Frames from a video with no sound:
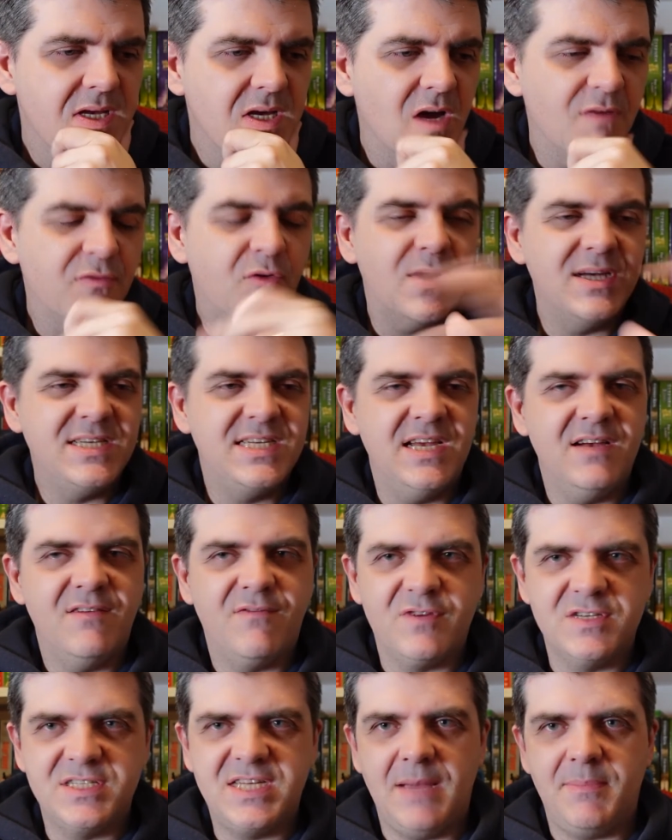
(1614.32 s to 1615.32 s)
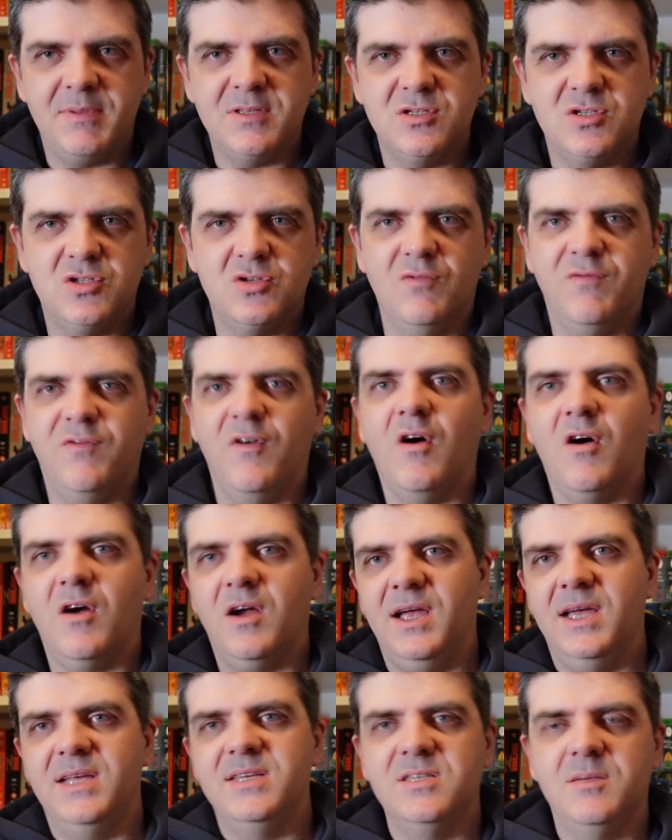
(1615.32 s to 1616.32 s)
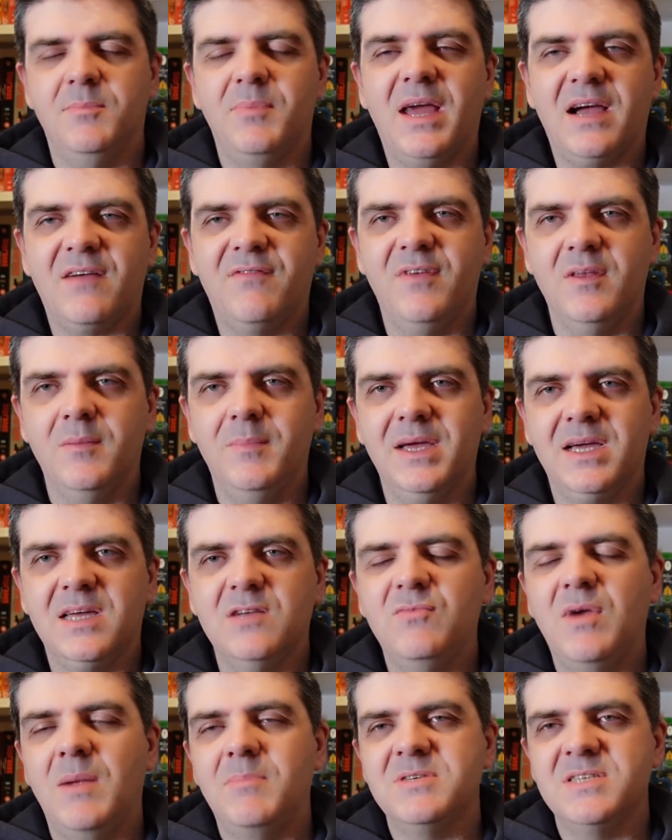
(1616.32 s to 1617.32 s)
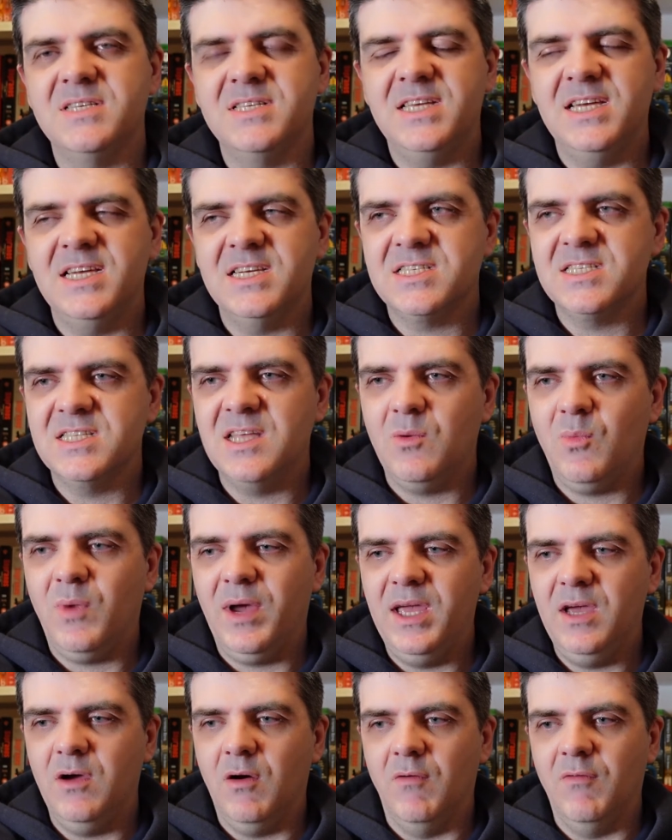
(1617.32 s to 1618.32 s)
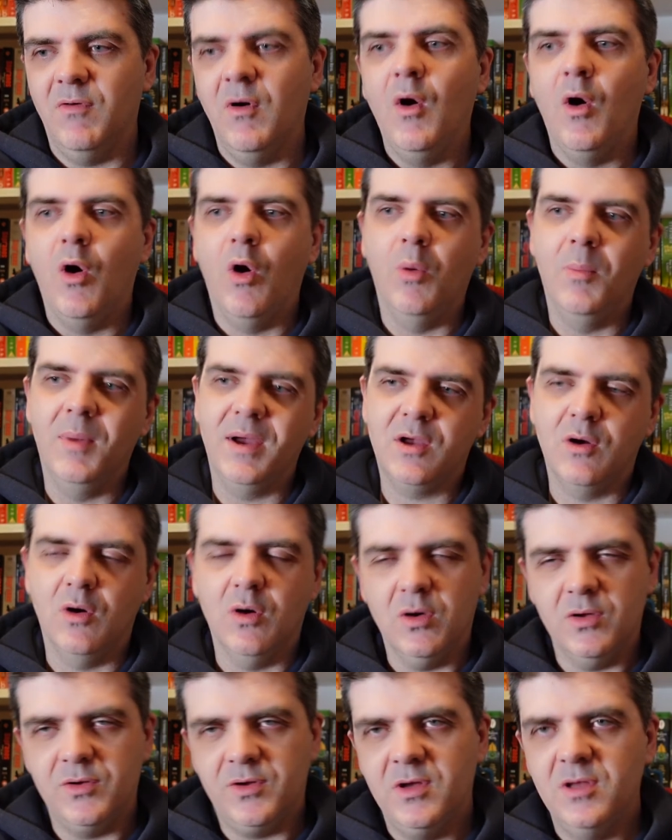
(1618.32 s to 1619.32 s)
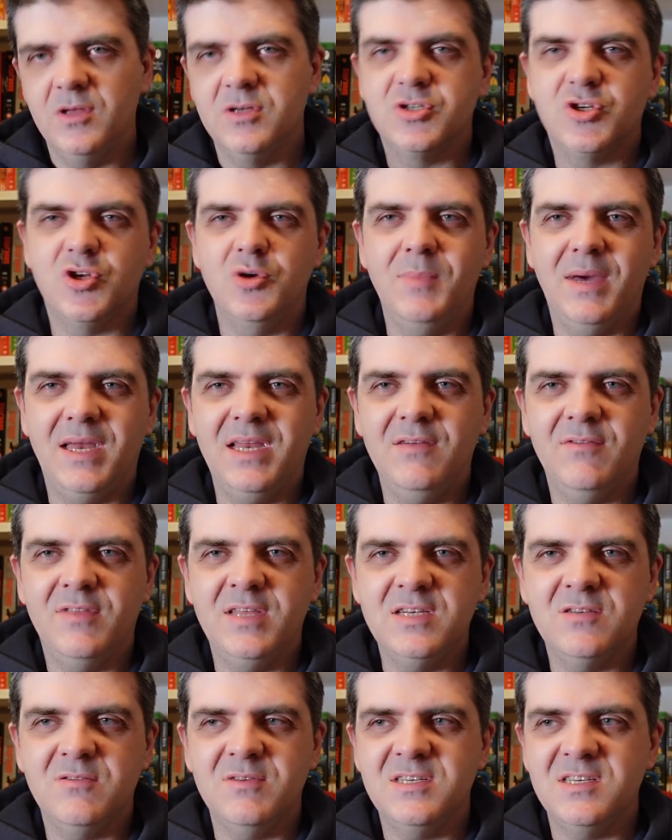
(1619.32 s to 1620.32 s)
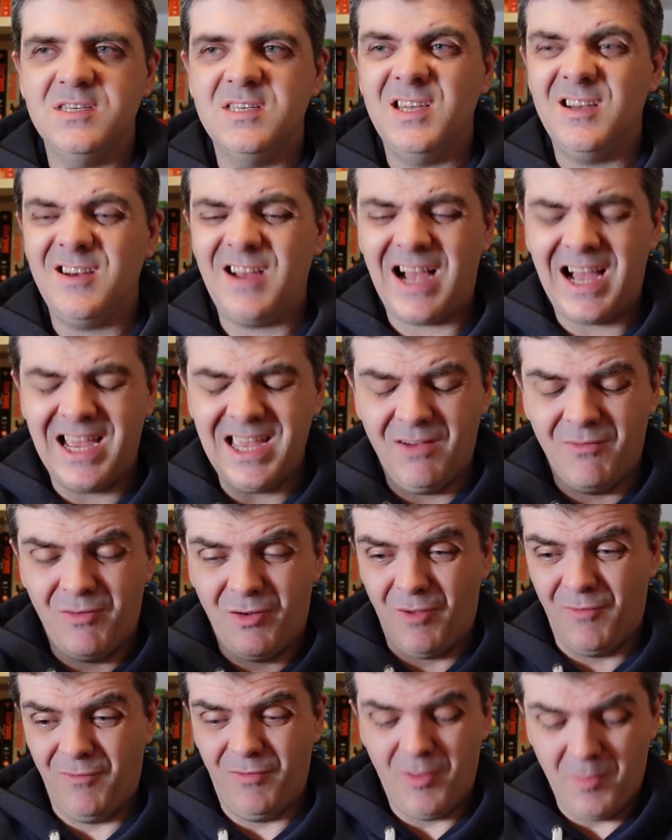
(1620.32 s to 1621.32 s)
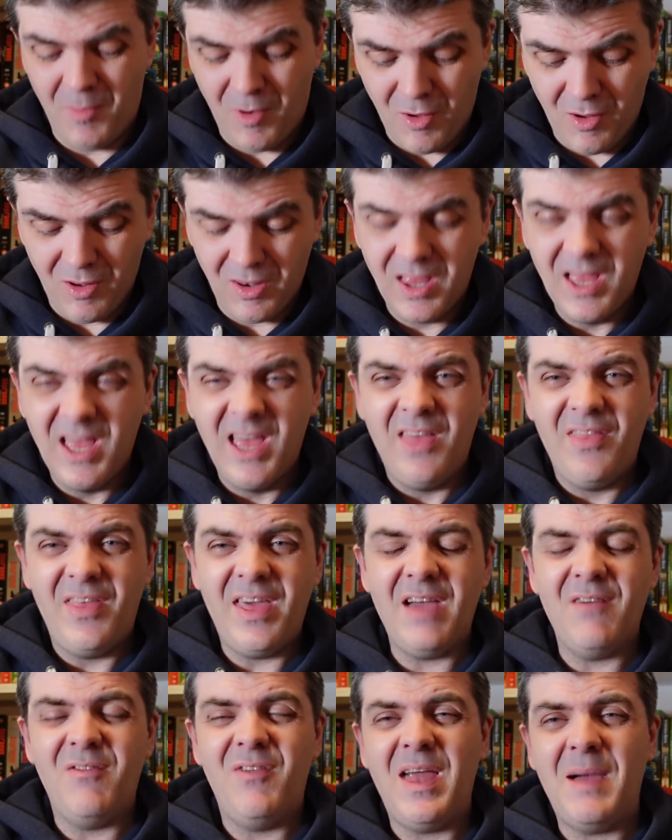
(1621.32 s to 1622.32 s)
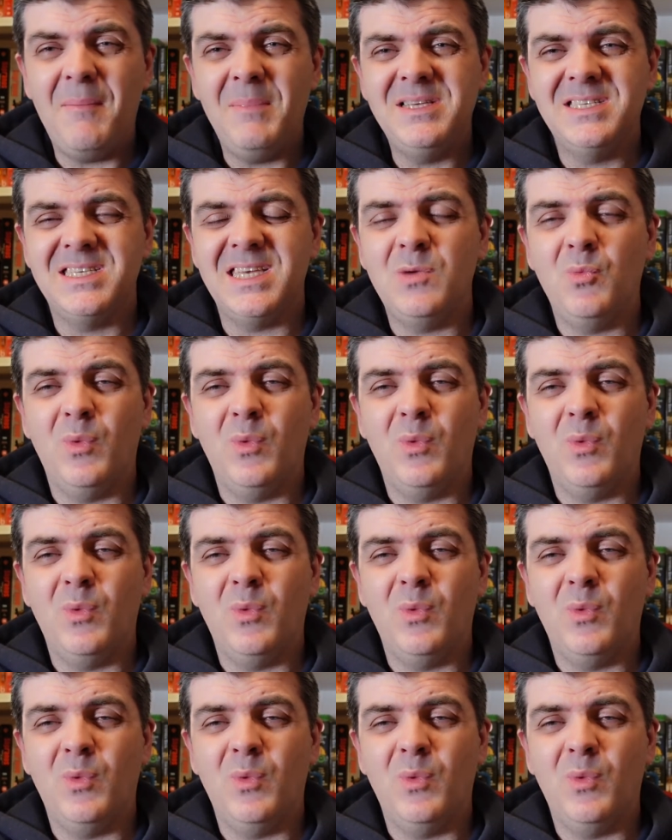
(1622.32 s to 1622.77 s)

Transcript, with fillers: of Criterion for stepping so far into black filmmaking representation that way of, oh my god, there's too many of these releases here. I have loved them all. They have let me see